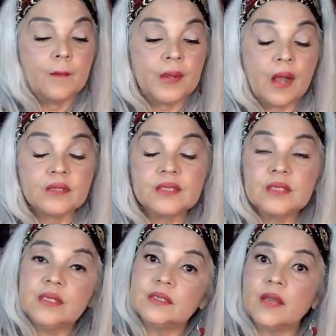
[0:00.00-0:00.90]
But I'll say
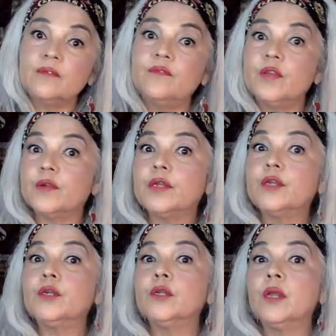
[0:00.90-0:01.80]
things like very
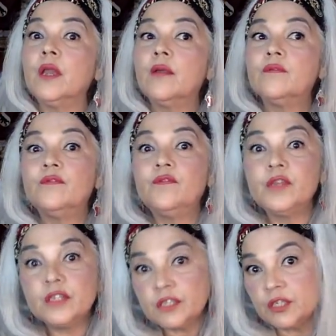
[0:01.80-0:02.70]
good
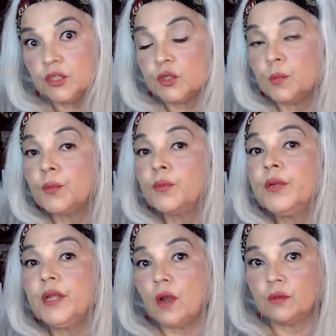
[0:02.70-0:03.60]
vintage
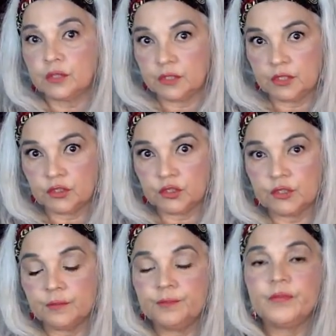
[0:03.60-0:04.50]
pre-owned
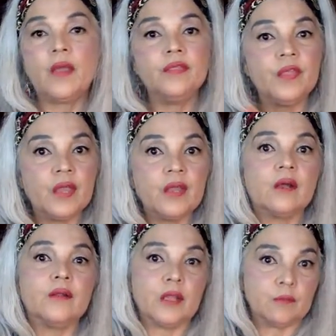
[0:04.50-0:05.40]
condition and then
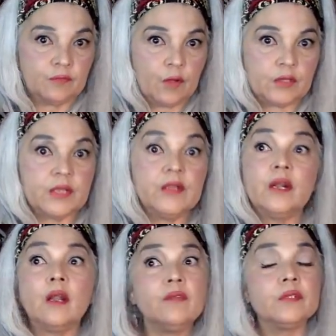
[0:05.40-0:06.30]
I'll name the flaws. And then
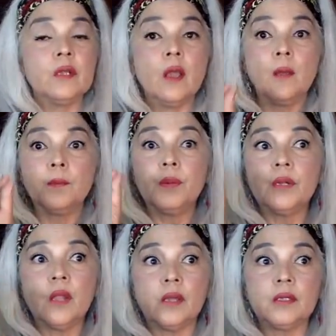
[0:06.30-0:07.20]
I'll even put
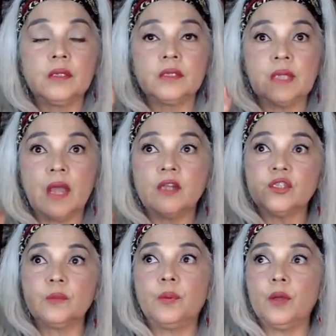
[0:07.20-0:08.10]
like a little dash
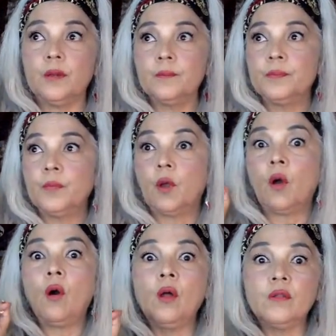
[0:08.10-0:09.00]
and put
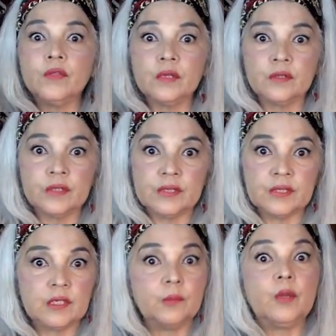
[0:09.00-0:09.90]
all of the little things
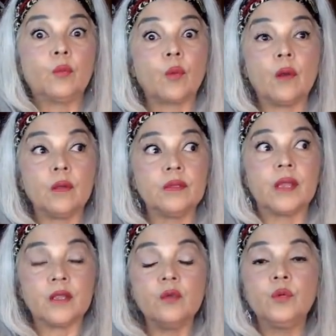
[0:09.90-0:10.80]
that could be
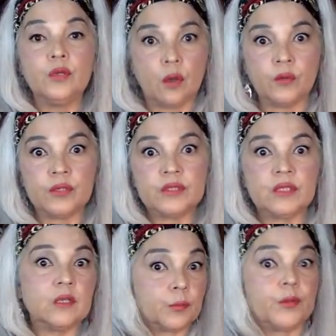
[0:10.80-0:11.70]
that you would notice
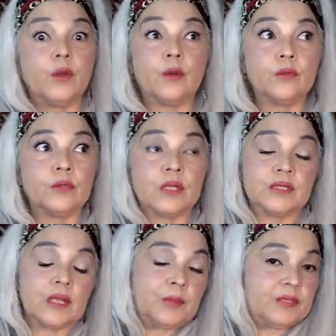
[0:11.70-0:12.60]
in a pre-owned, let's
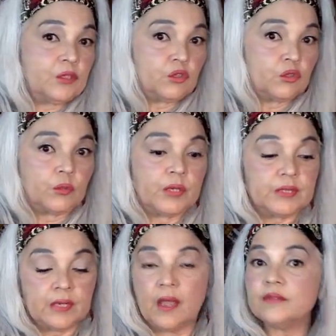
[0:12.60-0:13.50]
say, piece of jewelry. It's
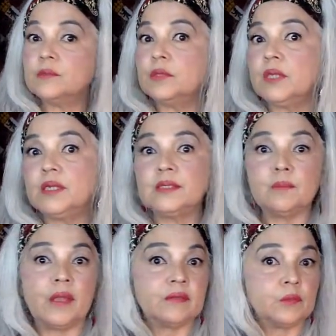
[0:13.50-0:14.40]
going to have some dings,
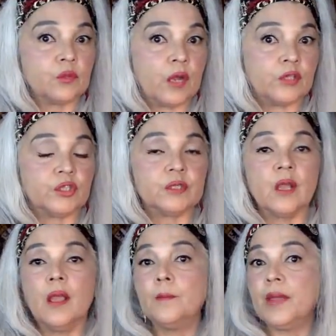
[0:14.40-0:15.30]
may have some scratches,
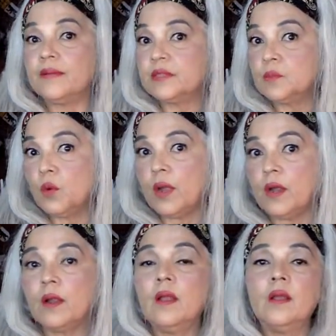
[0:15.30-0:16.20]
may have some
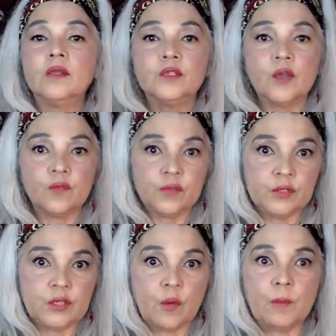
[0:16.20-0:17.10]
wear, so forth
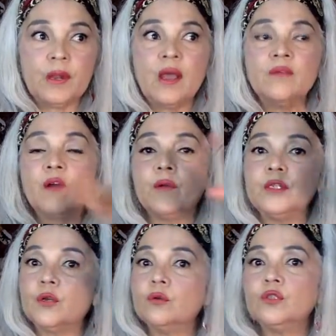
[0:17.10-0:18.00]
and so on. But I've already
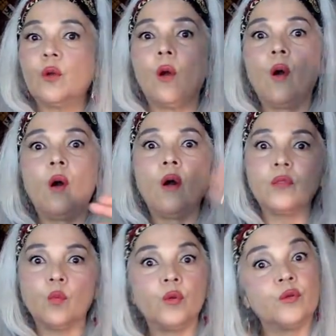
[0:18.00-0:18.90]
told you all
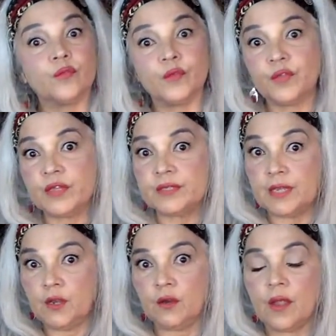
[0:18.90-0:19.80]
the wonderful things
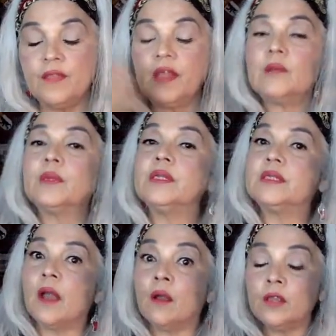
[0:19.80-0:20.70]
here, and then I'm going
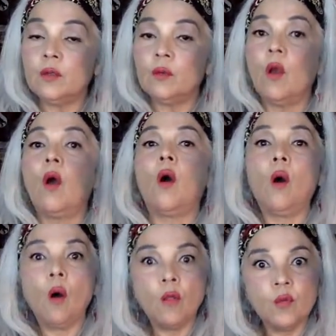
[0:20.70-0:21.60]
to tell you
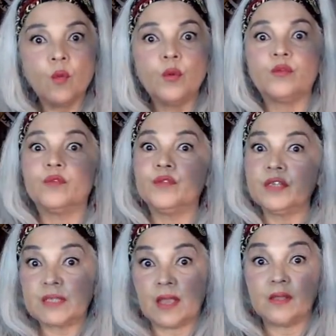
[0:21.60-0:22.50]
all the wonderful
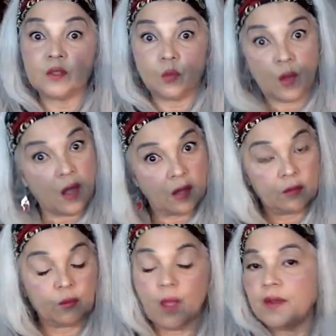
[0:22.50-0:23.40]
things as well.
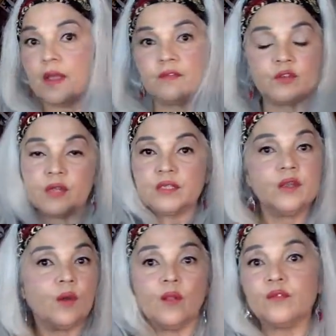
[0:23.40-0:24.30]
Right after I tell
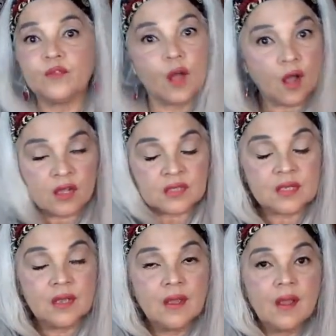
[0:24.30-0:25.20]
you all the flaws,
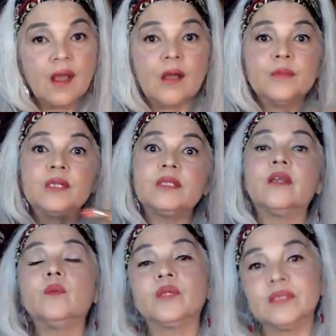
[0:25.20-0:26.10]
I'm going to tell
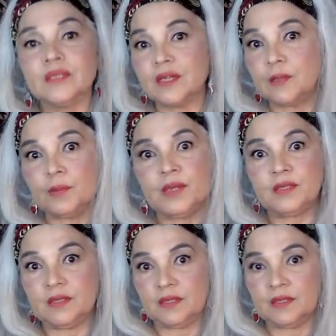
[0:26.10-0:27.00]
you what a stunning
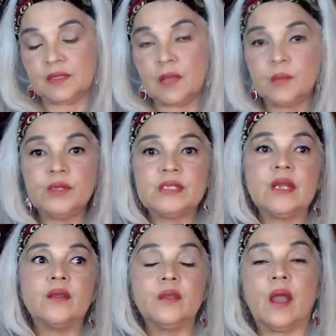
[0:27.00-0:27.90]
piece it is. I'm going to
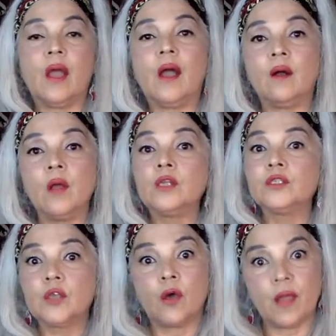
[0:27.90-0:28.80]
tell you how
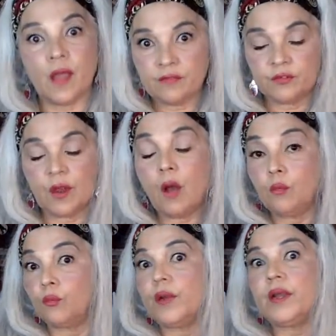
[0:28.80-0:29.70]
sought after, how
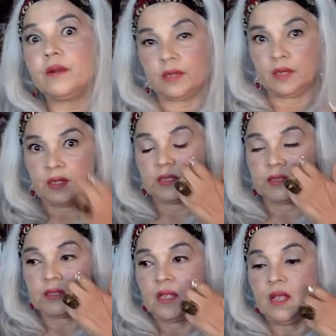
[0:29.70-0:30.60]
rare it
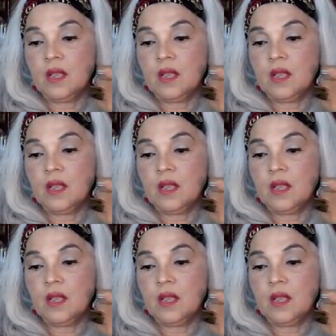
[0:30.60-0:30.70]
is.